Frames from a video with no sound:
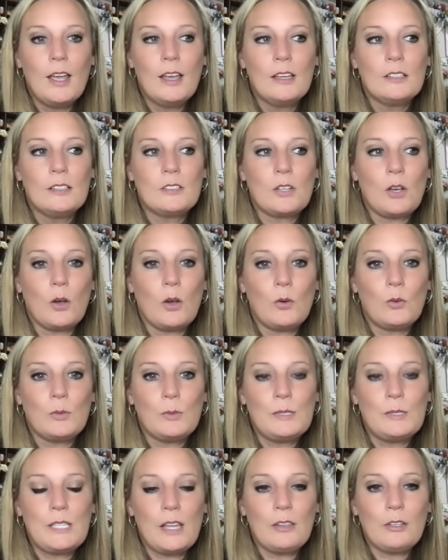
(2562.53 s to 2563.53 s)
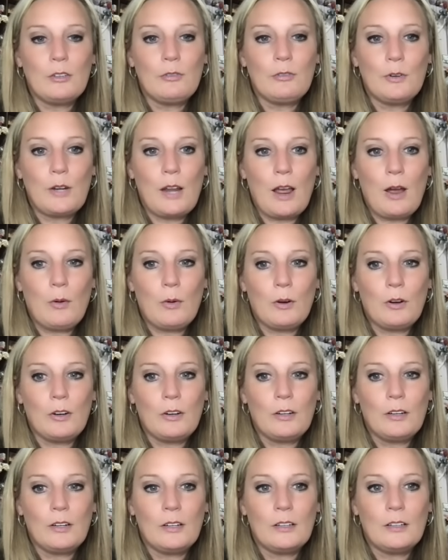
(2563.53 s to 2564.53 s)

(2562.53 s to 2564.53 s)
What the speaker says: So we sat there for an hour,